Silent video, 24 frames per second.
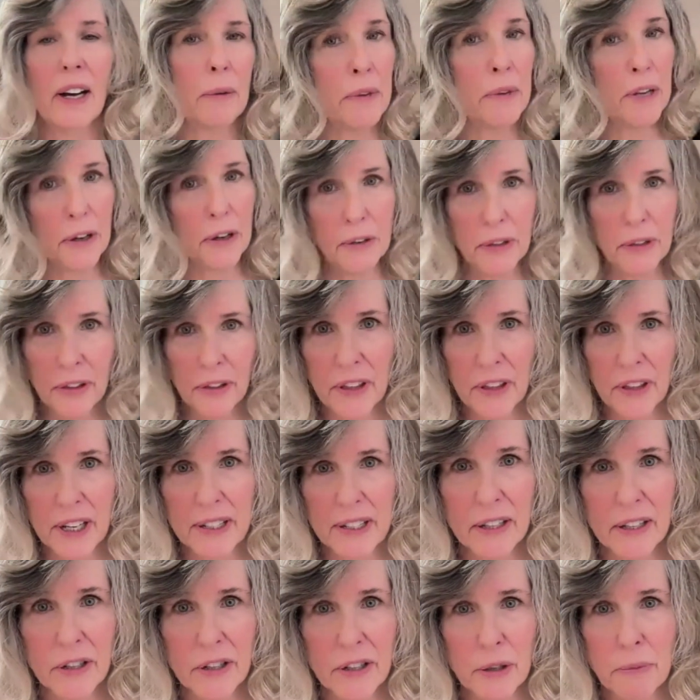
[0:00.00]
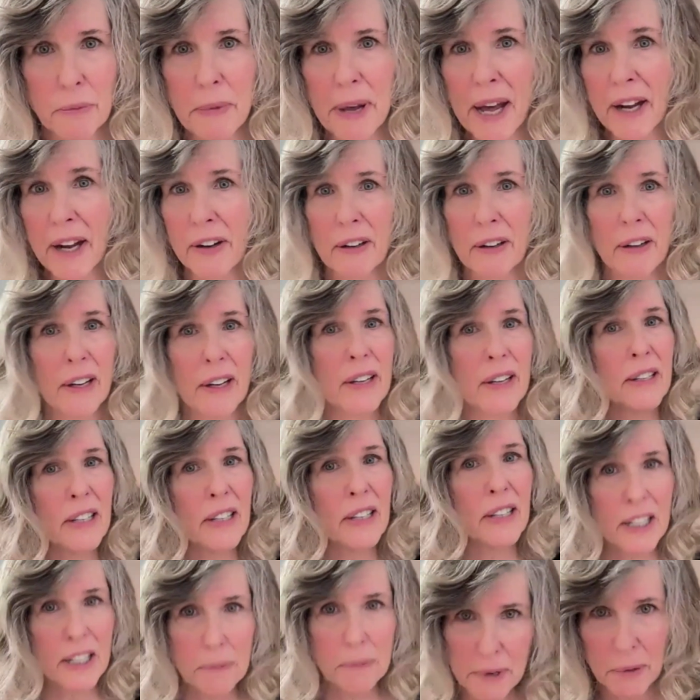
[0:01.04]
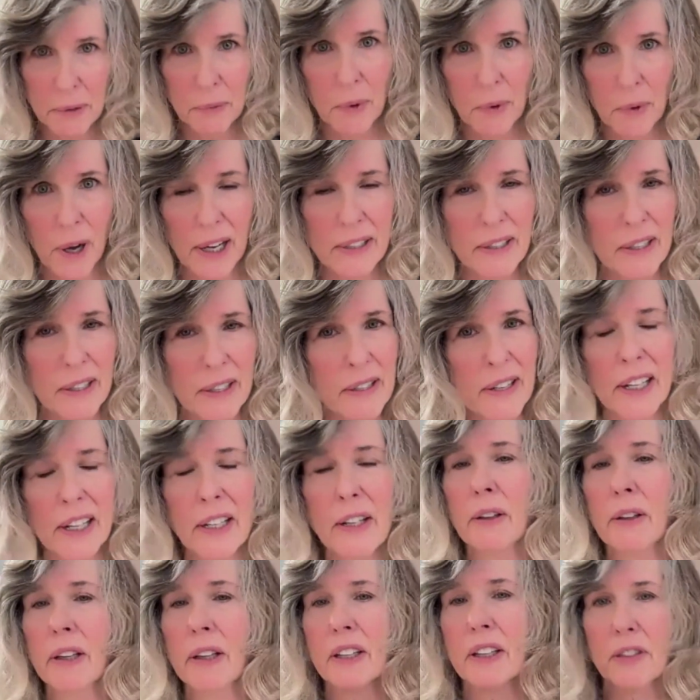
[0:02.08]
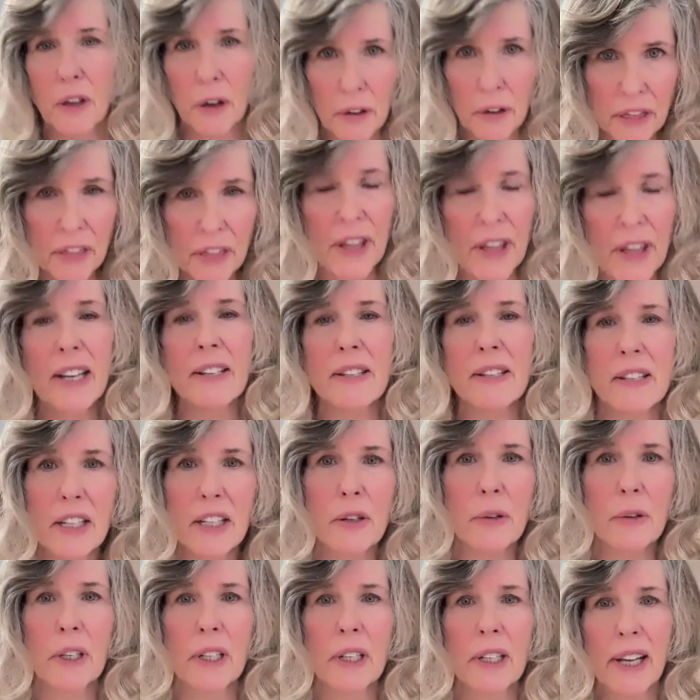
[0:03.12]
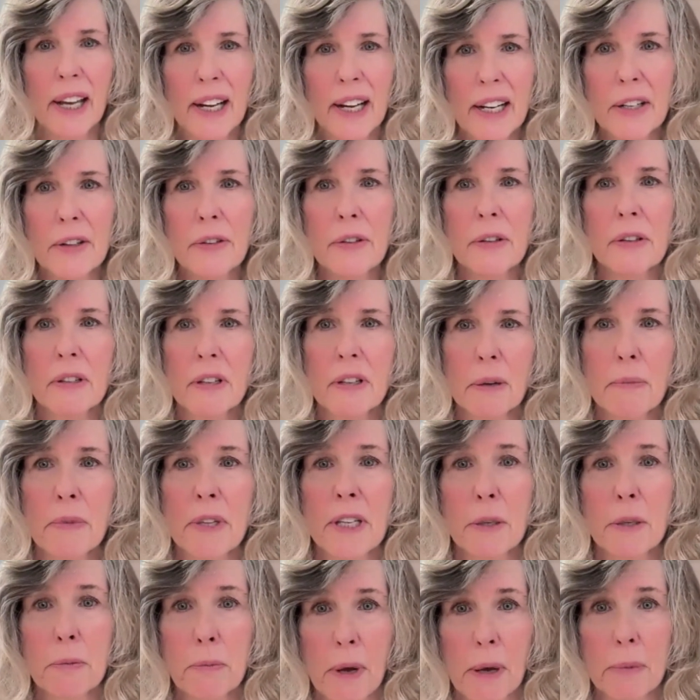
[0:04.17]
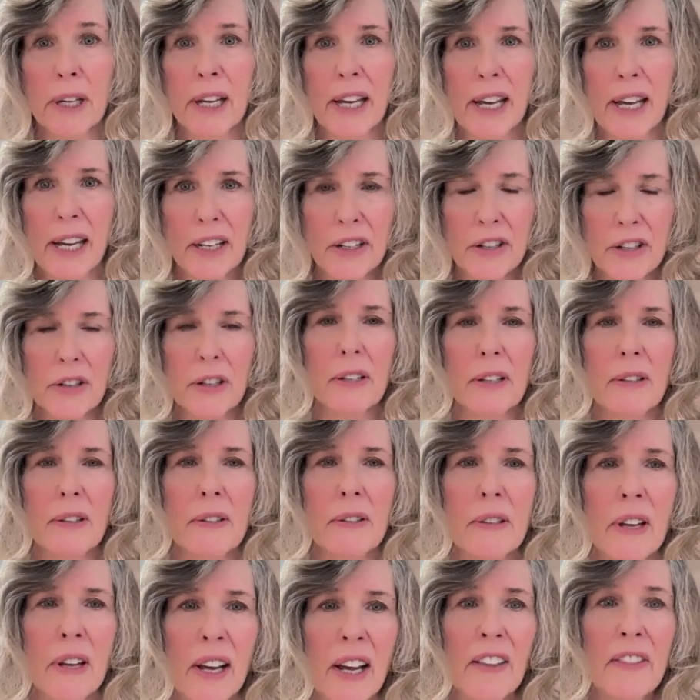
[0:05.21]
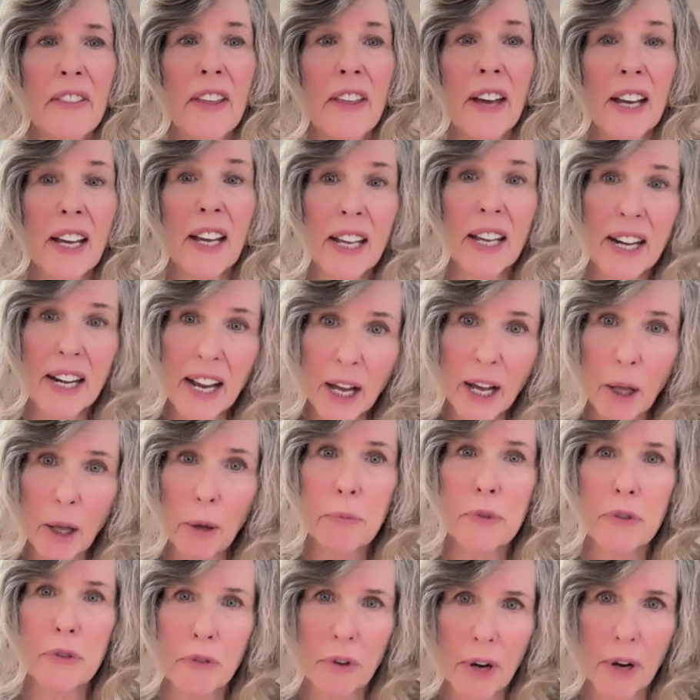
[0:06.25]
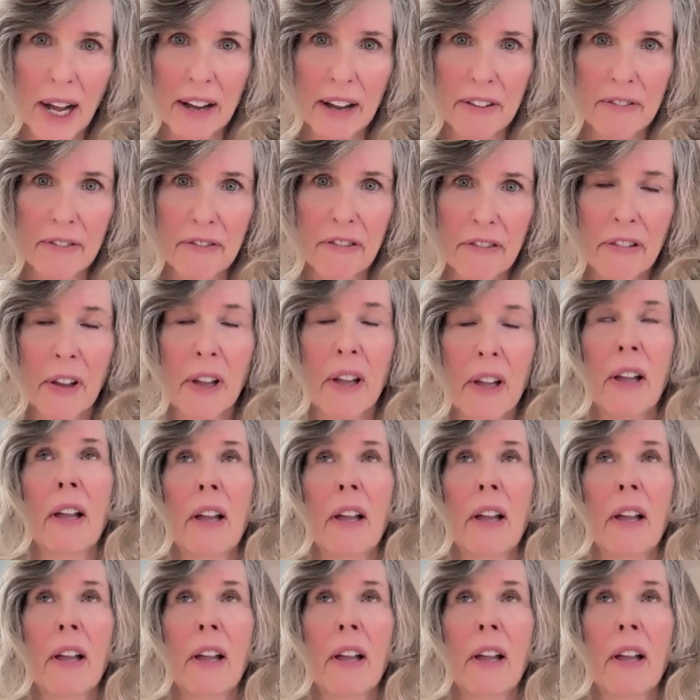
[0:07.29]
Here are the things that do matter. 6-minute walk does not, like there are things that you can get into some of these publications that can help drive